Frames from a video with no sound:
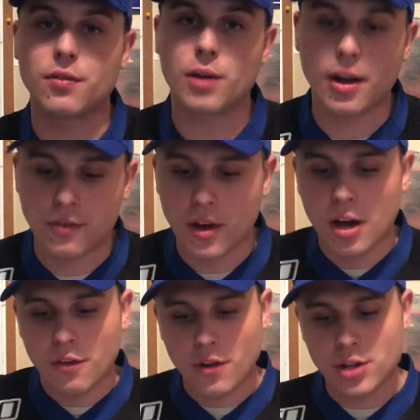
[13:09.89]
If
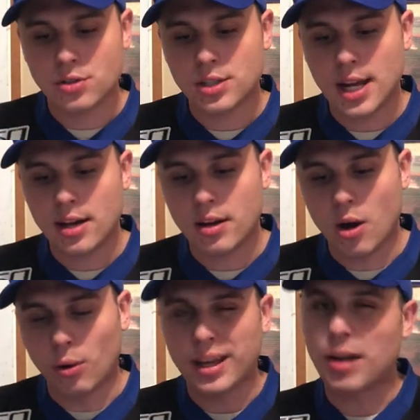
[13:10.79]
Fresno State
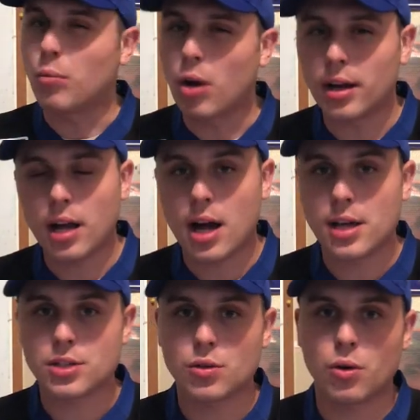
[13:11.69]
only had 1
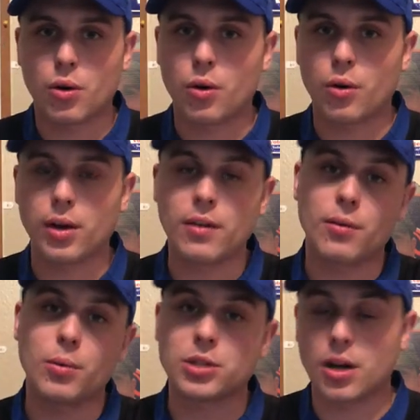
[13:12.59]
loss or
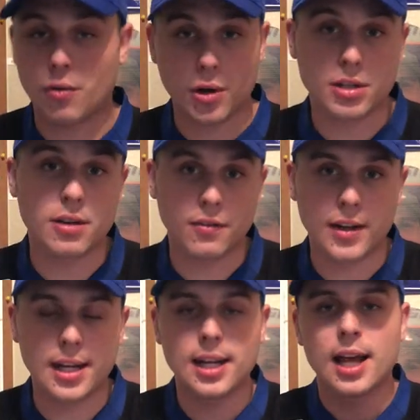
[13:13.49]
even was
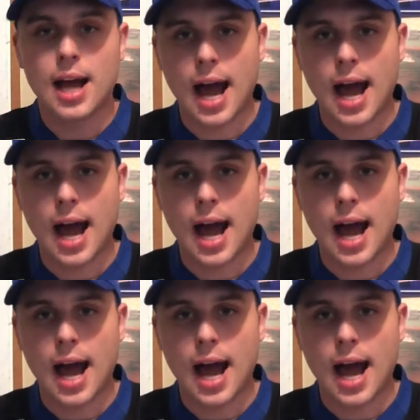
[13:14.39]
undefeated,